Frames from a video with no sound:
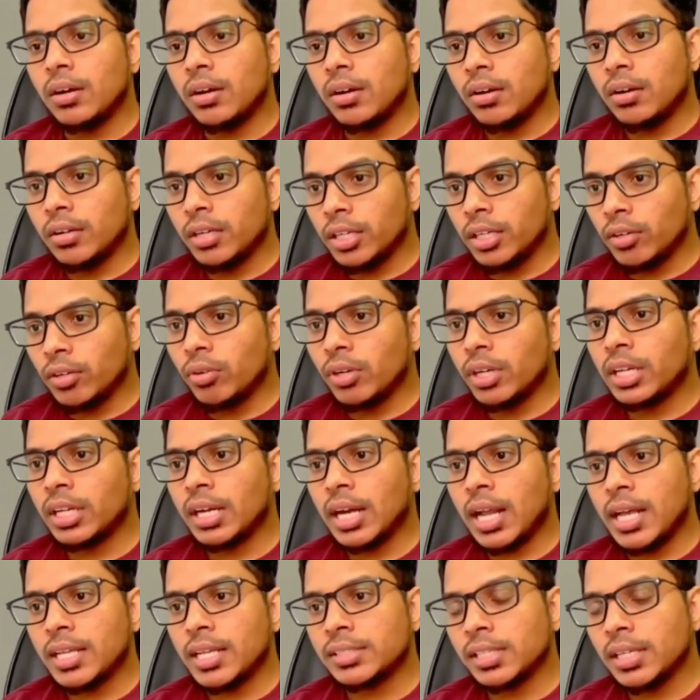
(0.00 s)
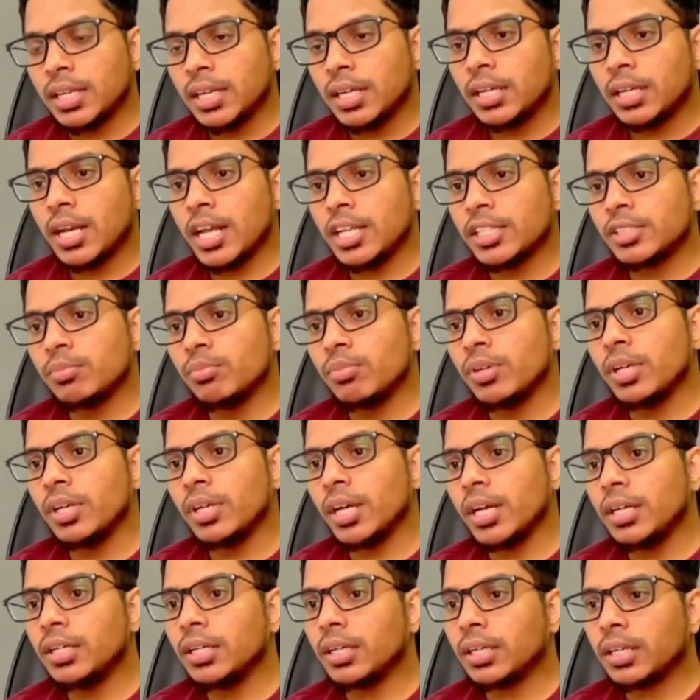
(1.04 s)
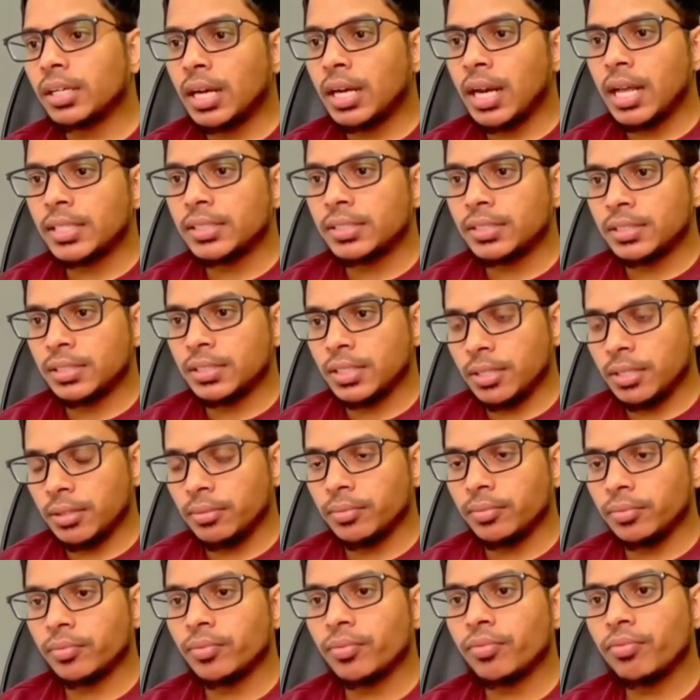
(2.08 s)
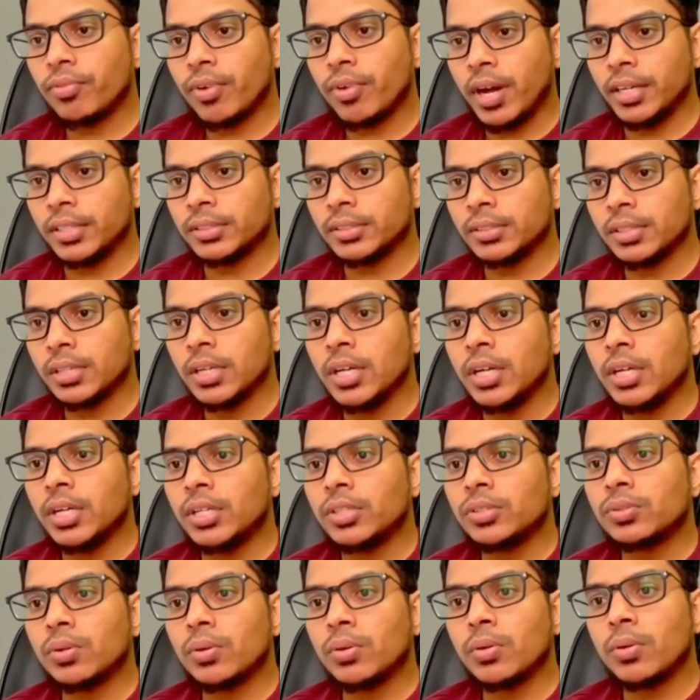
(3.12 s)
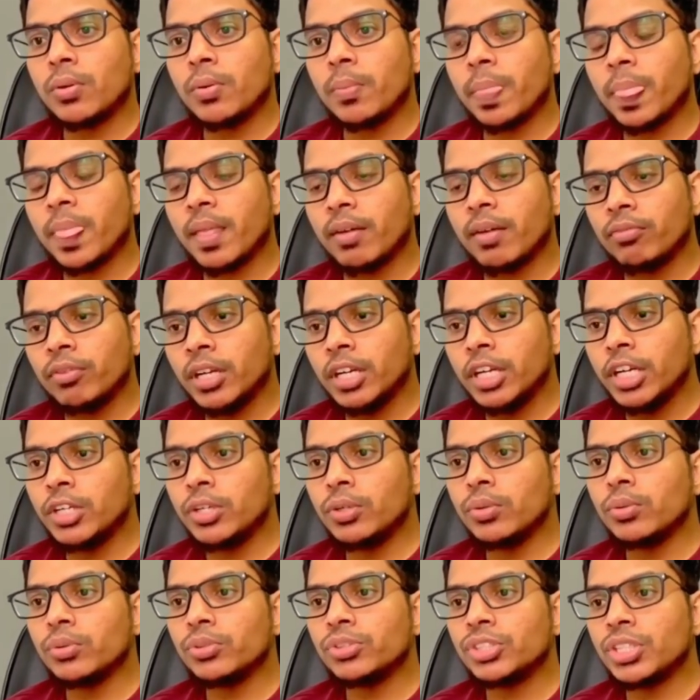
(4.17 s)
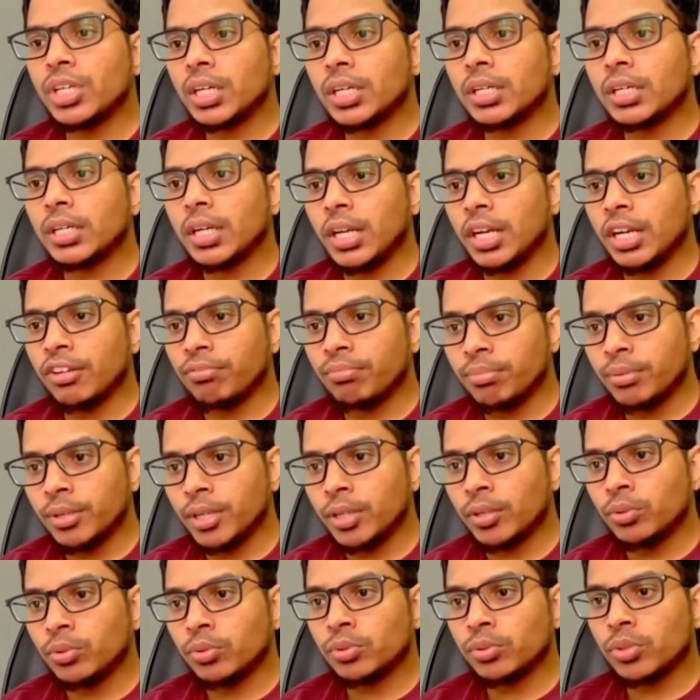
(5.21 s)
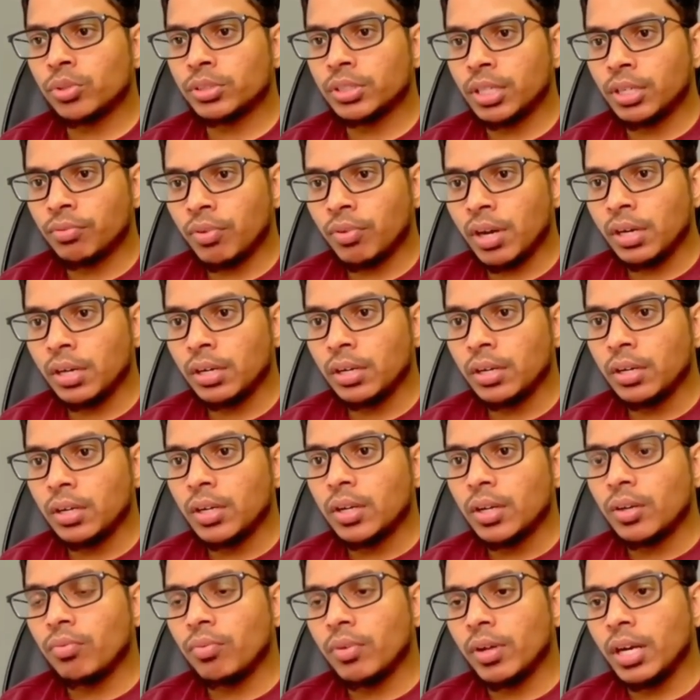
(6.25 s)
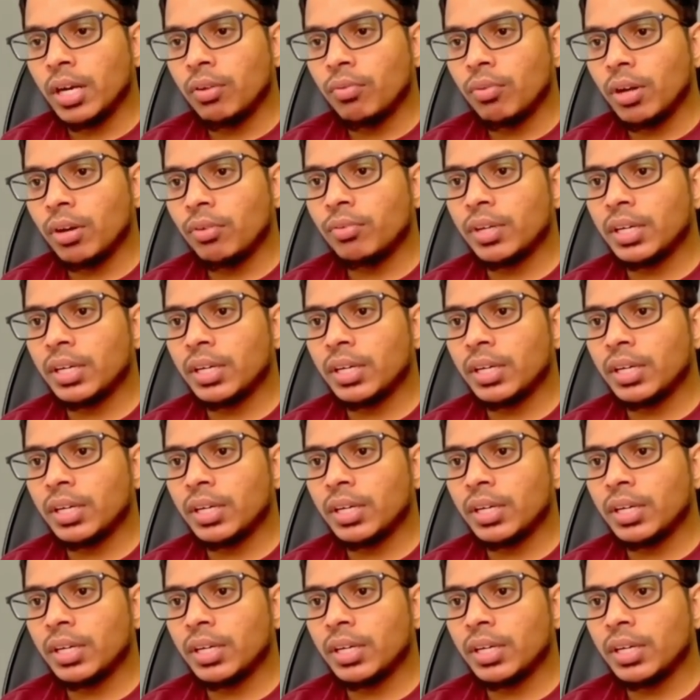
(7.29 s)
including class A, class B, and class C fires. So we need to check NFPA 2001 whenever we